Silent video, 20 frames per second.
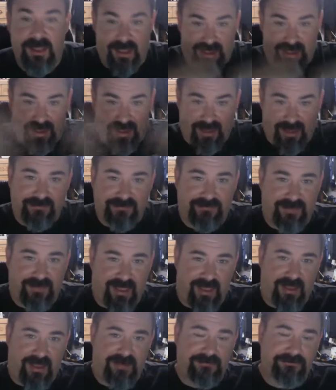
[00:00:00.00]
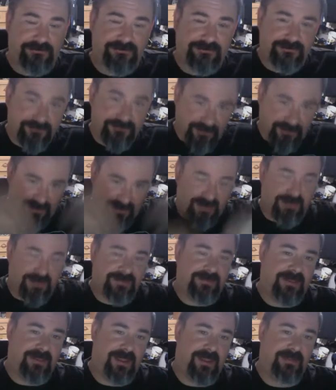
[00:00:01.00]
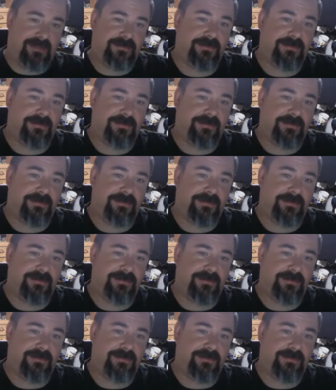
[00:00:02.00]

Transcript: Outside and inside.